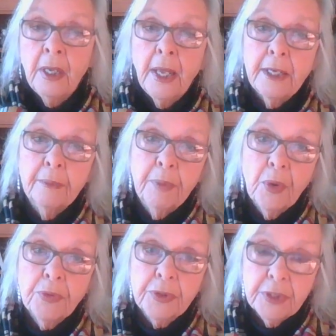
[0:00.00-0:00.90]
And it
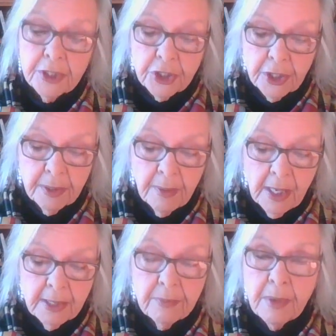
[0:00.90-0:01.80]
both
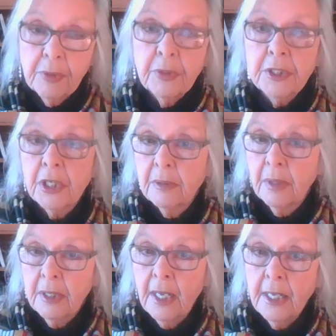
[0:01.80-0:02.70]
remember we talked
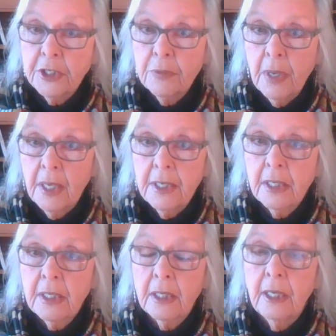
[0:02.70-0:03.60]
about hegemonic